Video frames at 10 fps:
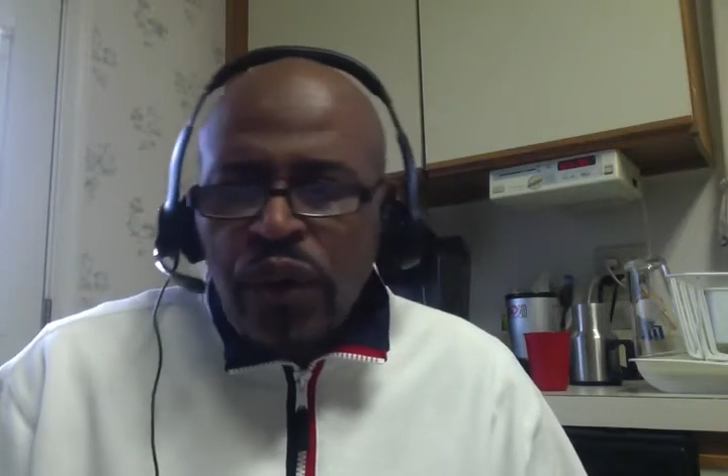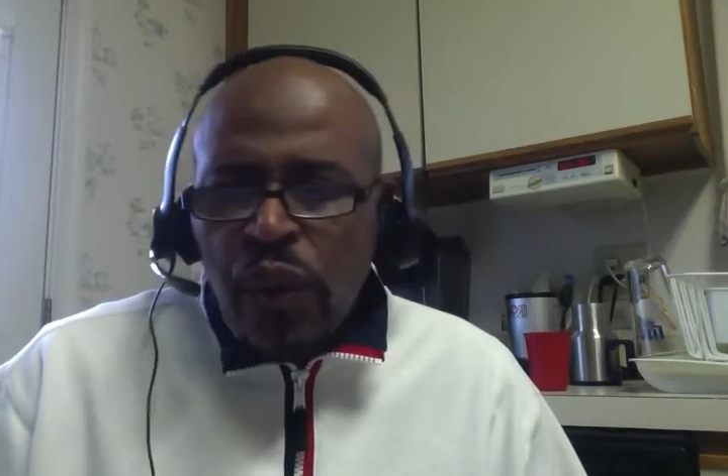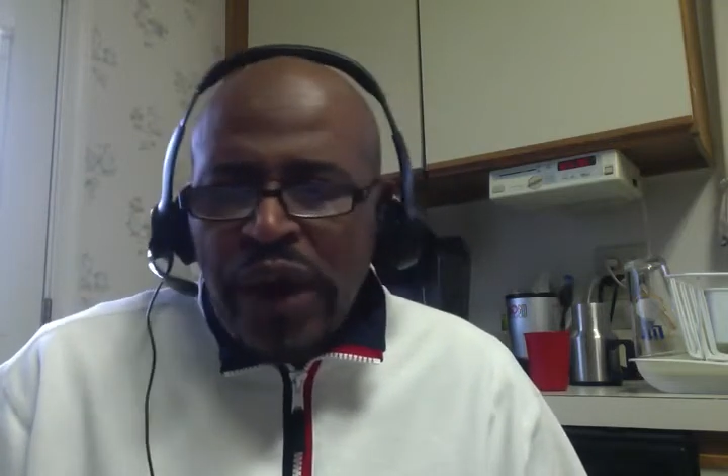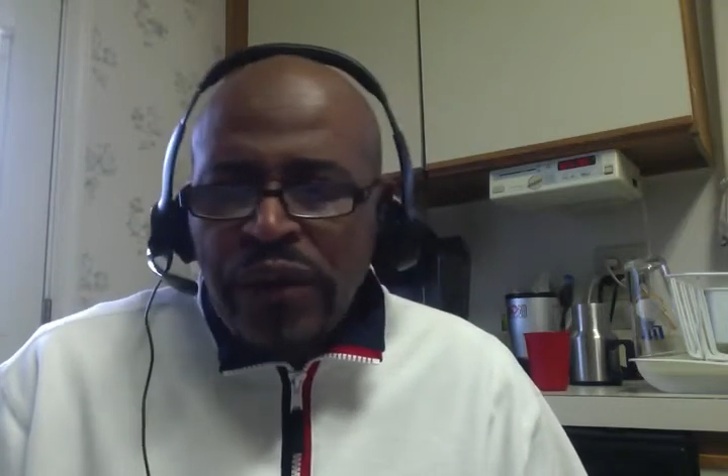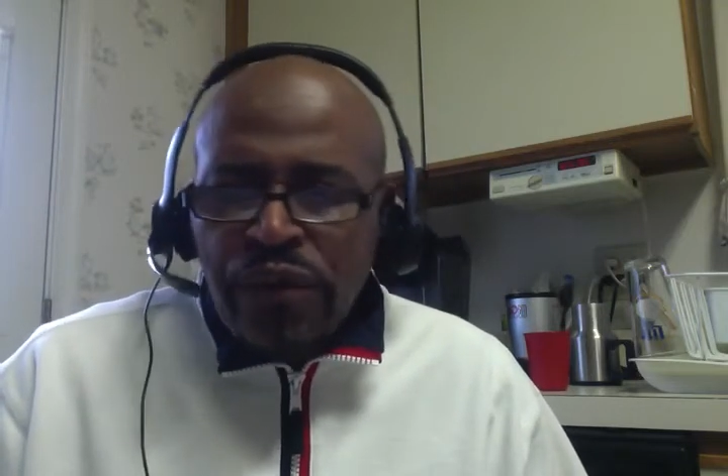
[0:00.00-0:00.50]

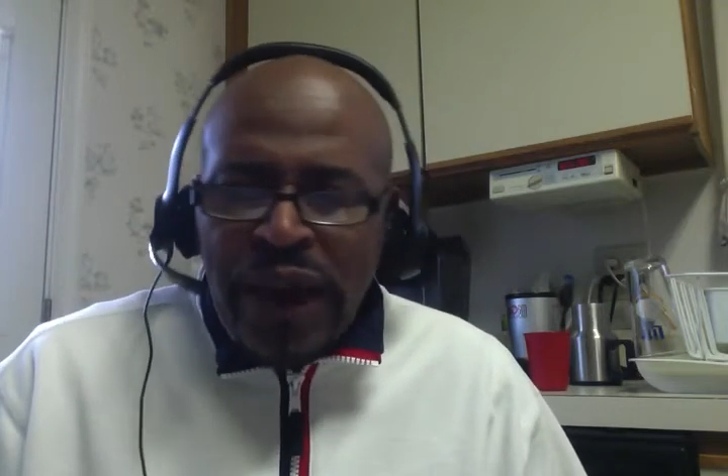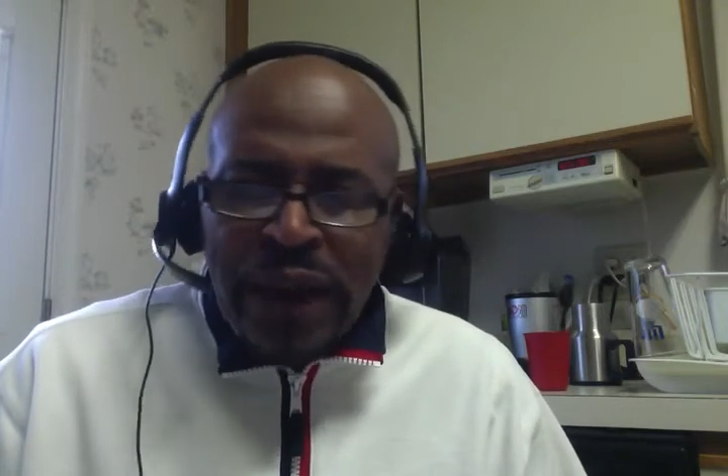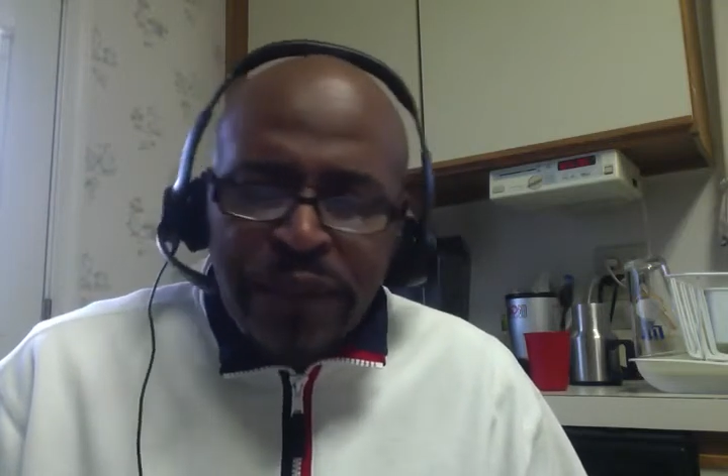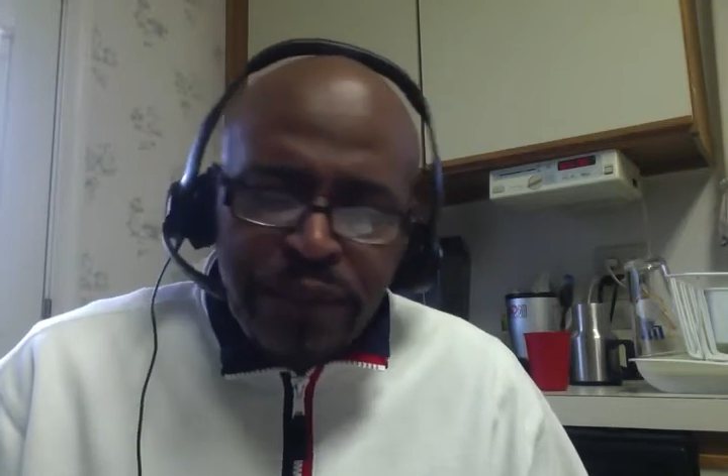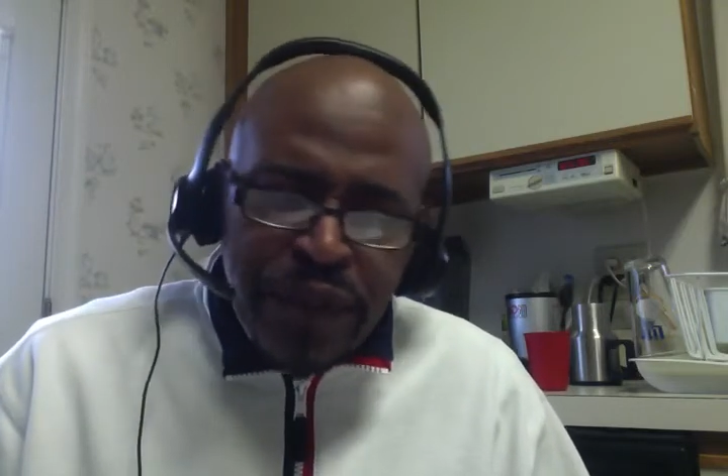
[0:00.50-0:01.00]
didn't care whether
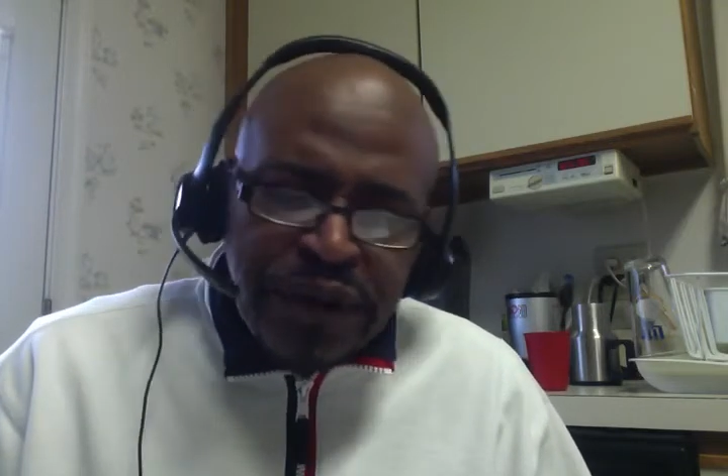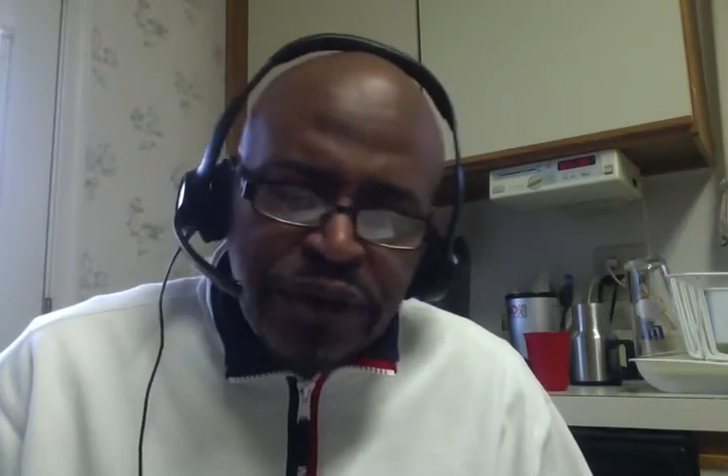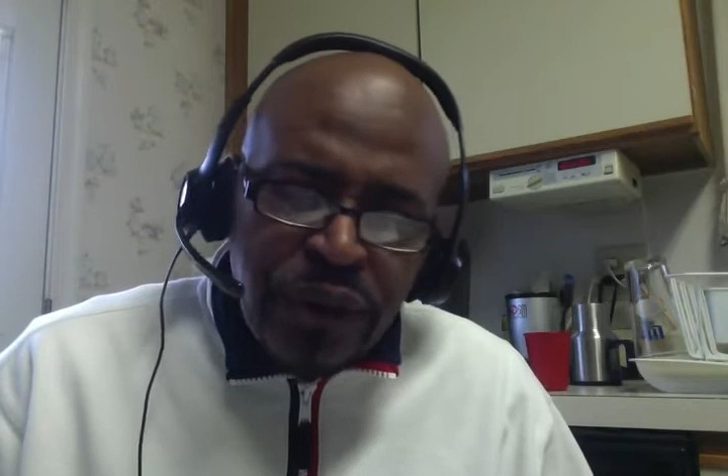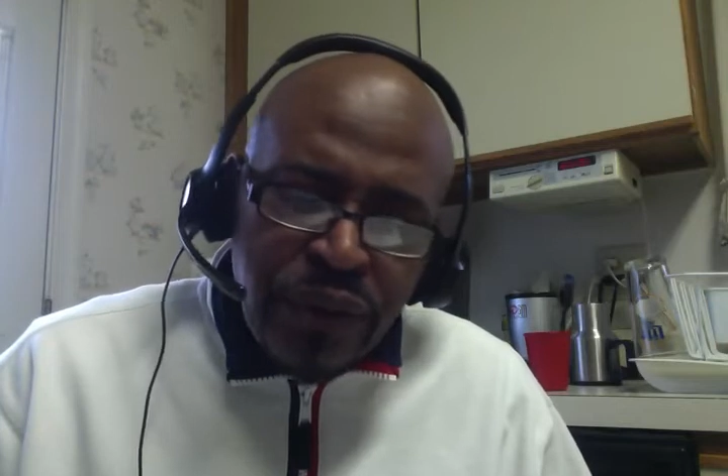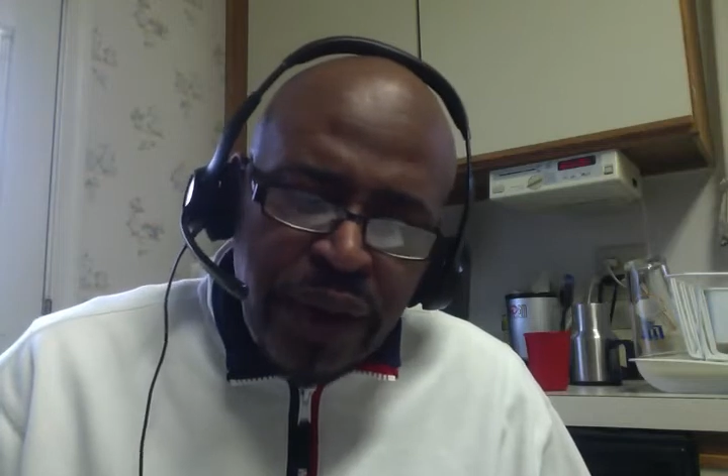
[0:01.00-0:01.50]
you were white, black,